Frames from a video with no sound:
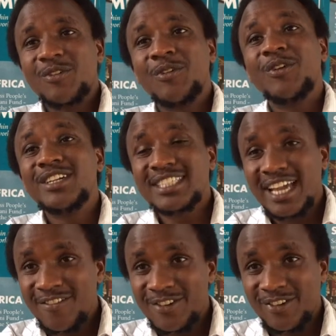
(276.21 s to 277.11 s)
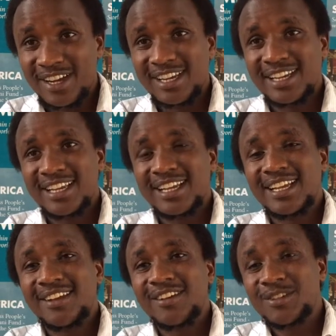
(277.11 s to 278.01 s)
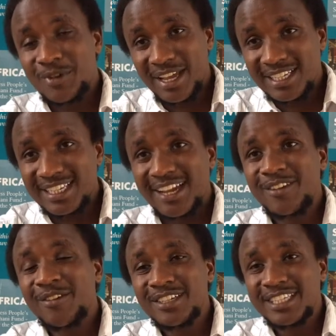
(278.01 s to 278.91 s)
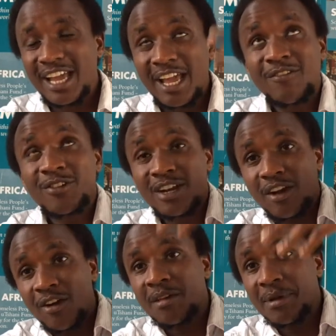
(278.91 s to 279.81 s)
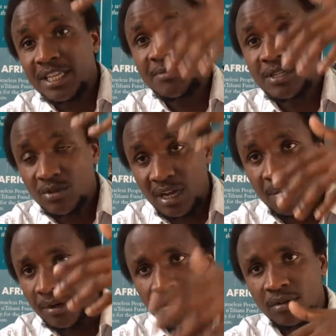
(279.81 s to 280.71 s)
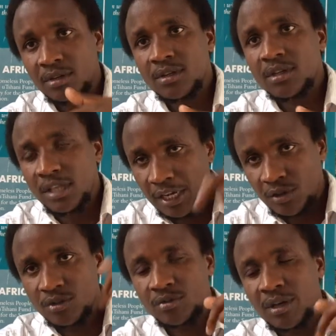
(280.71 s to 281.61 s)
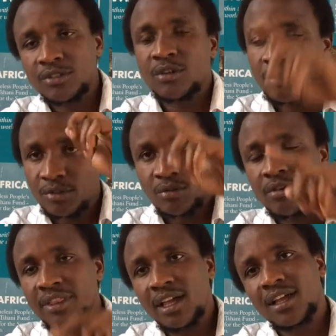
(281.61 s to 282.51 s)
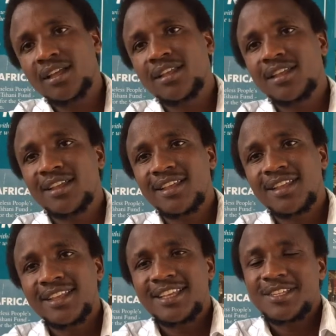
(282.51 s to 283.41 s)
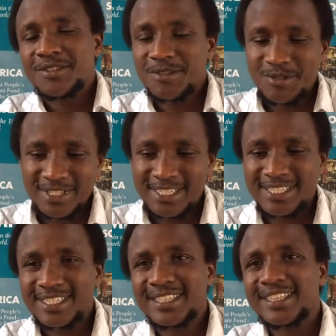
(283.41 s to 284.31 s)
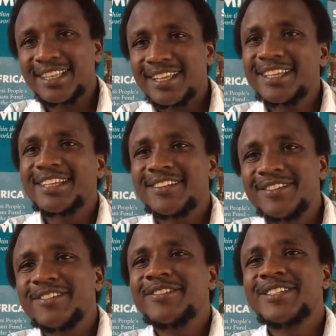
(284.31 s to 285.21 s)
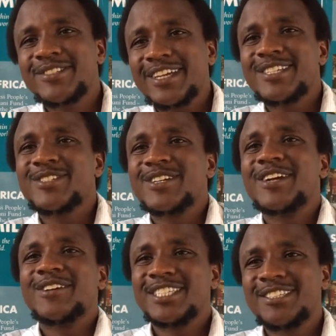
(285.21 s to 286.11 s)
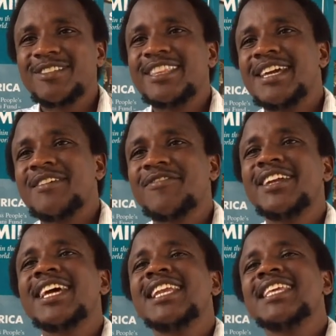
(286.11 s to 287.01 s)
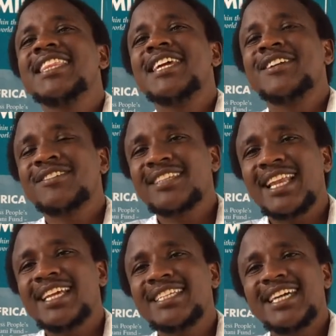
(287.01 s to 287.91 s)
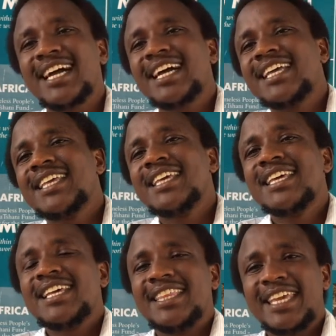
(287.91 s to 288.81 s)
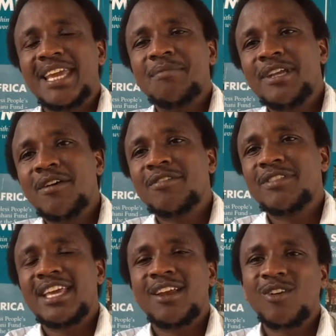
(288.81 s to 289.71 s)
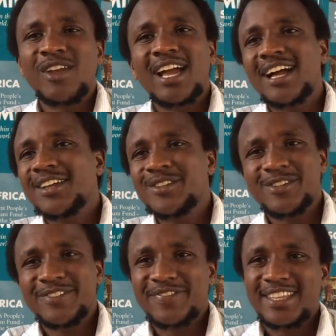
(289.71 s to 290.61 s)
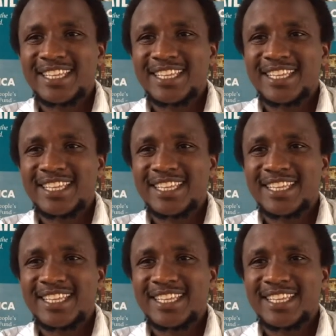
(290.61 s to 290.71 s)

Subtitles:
we want everyone to enter. We want everyone, all the management, to come down and talk to us. We don't want to go there. So we tried to negotiate with them. Finally, they wrote a letter. They came down with their lawyer, you know,